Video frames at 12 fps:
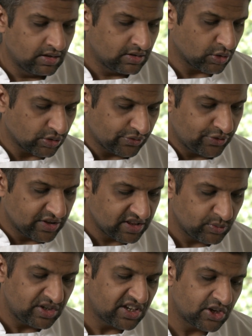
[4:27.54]
So the first
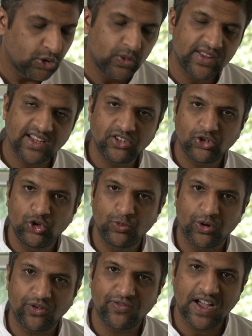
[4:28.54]
thing we need to do is add your
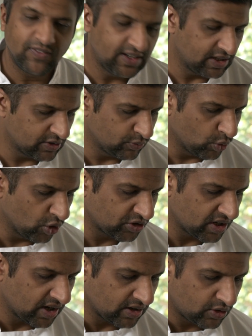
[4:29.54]
2.5 litres of
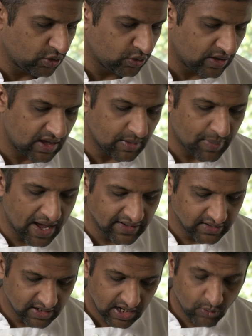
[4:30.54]
water to the pan,
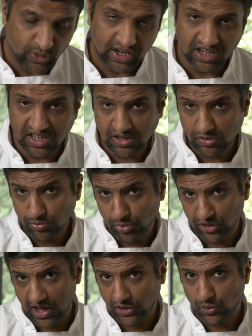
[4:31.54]
and we're going to need to
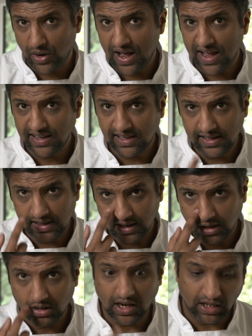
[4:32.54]
put that onto a high heat,
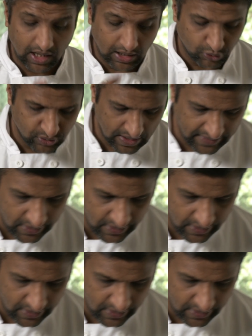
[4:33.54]
and I'll do that